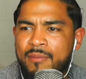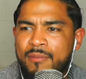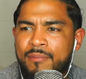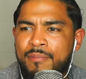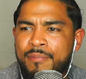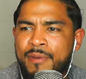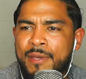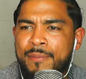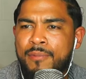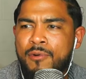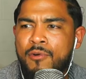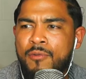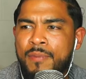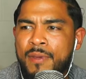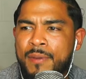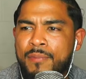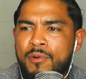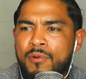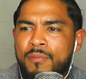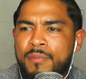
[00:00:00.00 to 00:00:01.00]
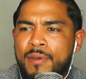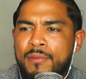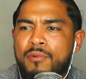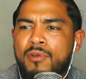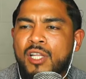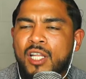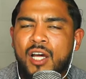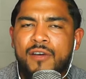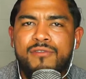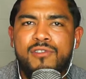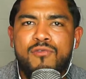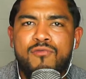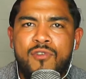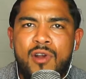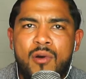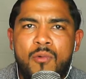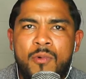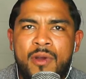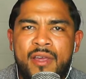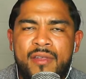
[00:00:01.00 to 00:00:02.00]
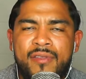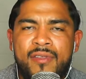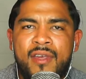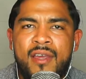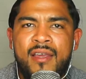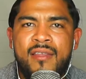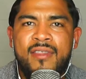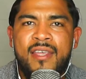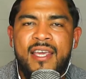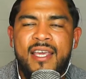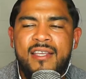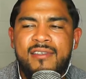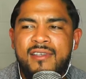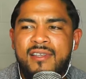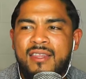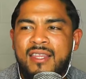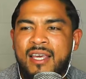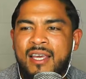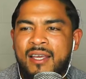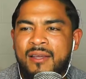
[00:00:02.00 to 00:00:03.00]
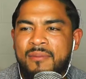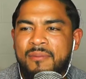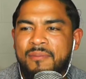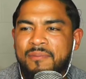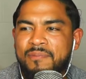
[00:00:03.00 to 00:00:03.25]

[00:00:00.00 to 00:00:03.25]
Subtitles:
people love to run with the easy thing.